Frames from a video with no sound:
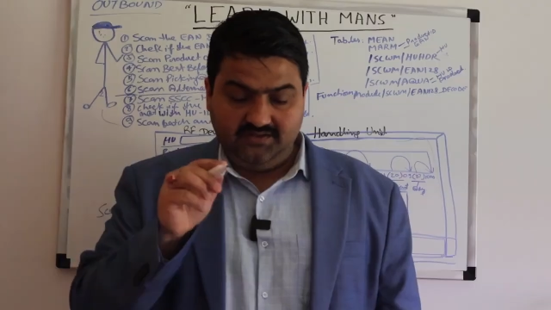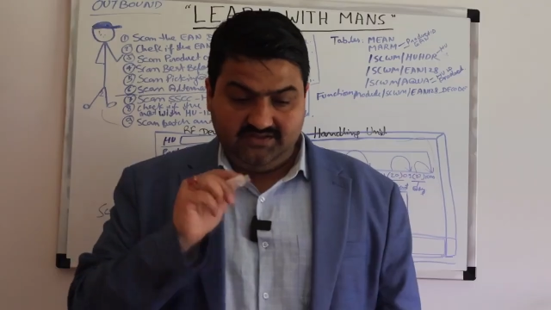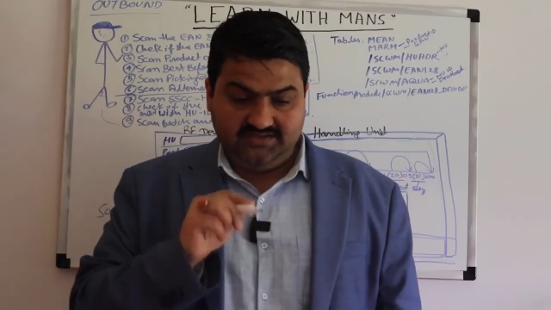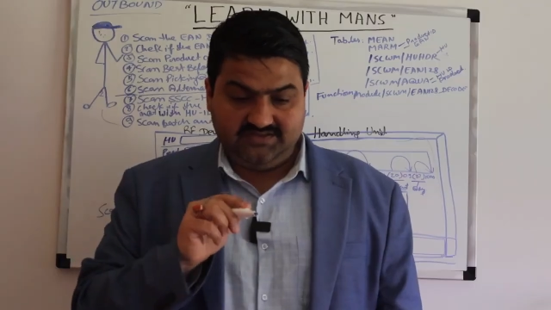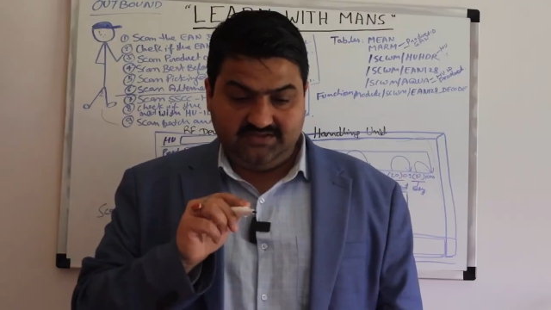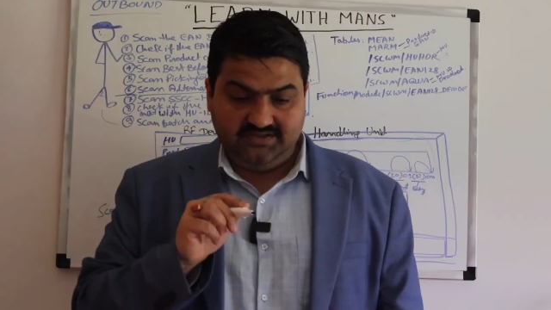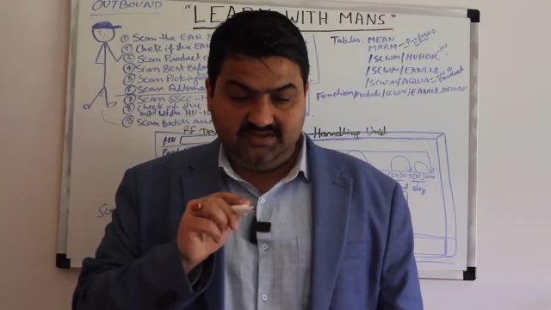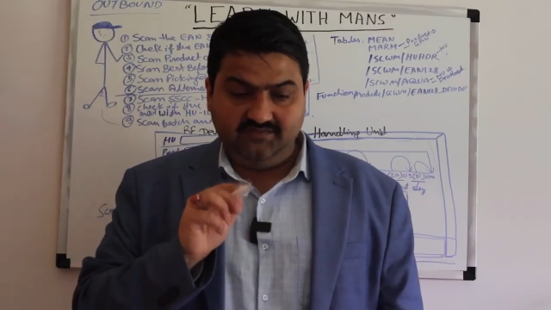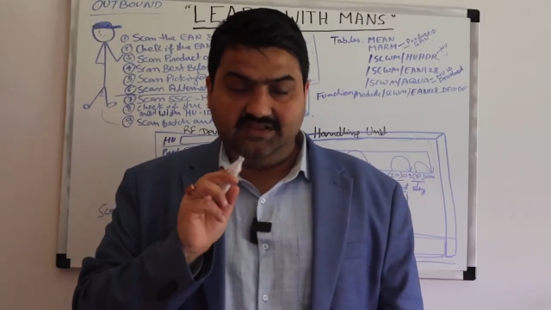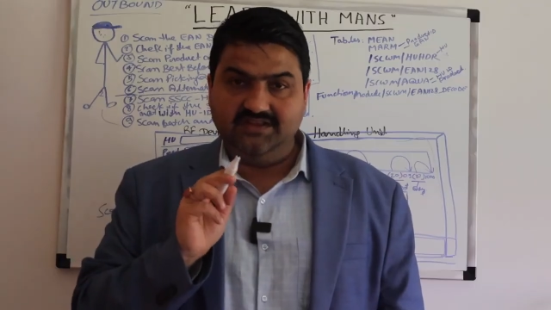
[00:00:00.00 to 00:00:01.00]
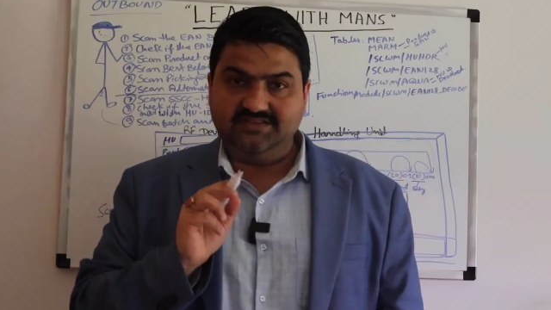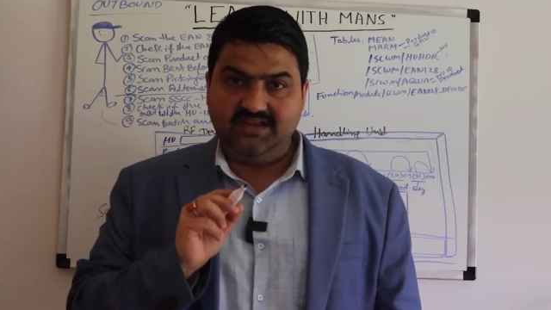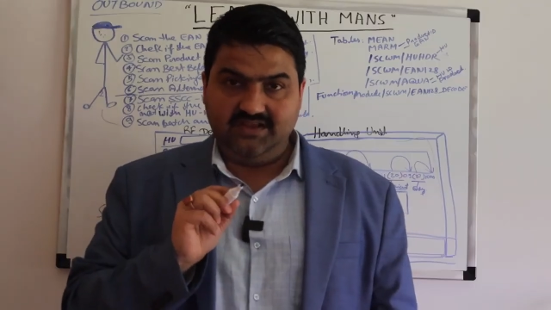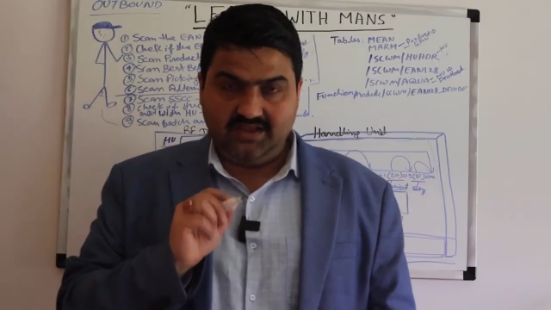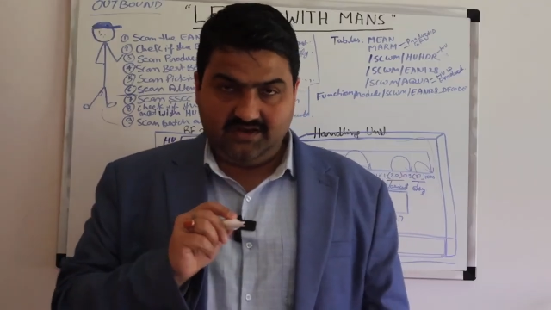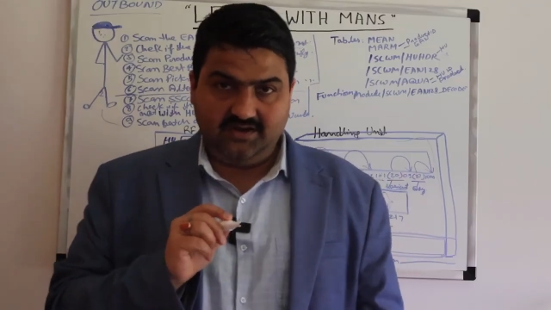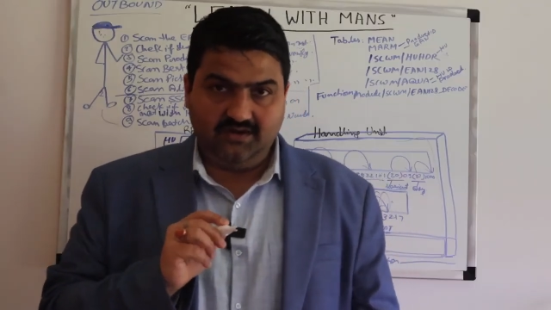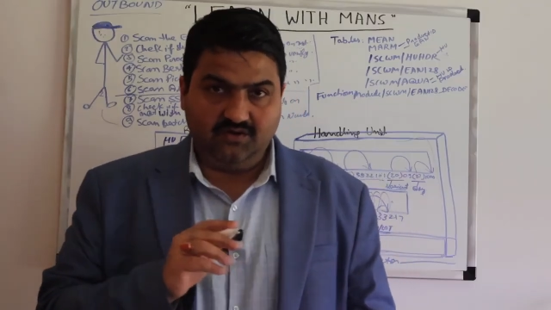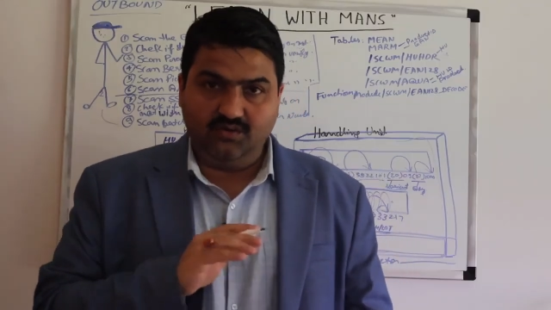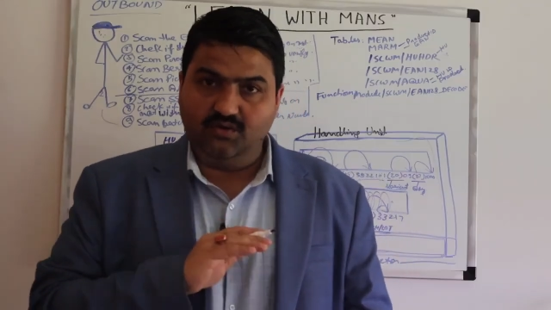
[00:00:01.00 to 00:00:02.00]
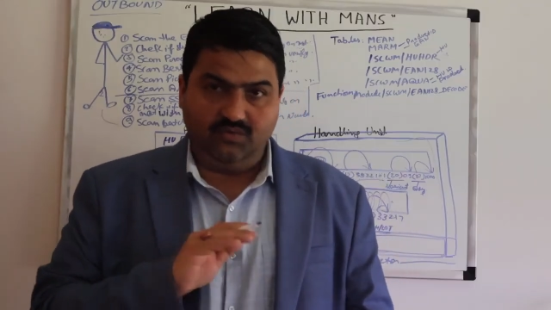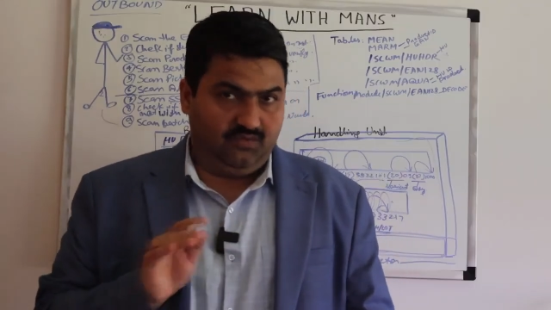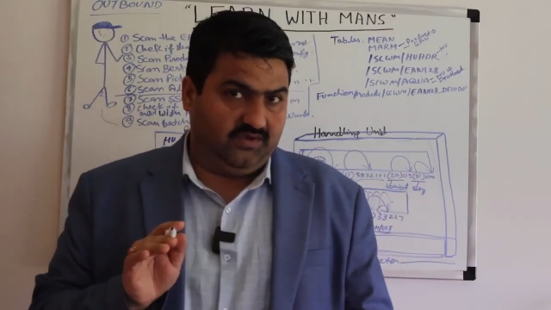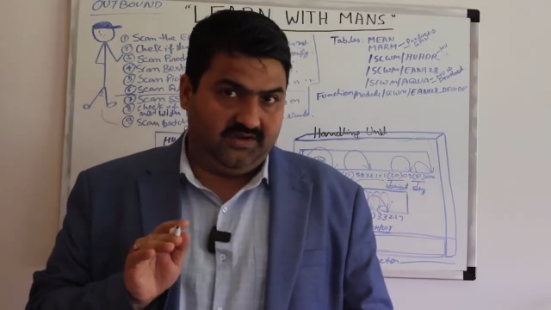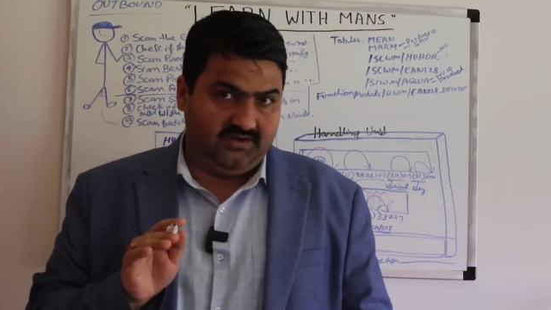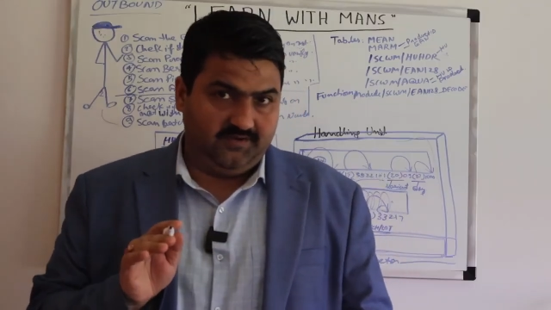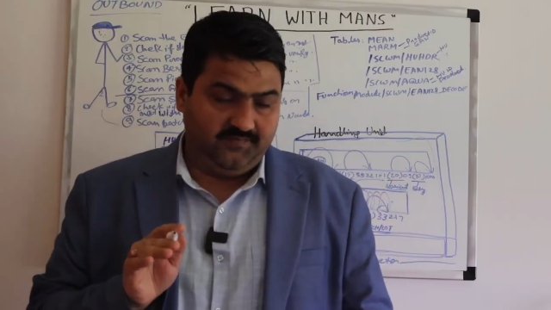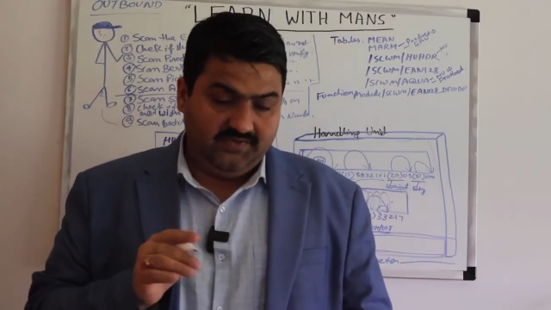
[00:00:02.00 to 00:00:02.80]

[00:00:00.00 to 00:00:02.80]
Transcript: they see if there is any error or no error.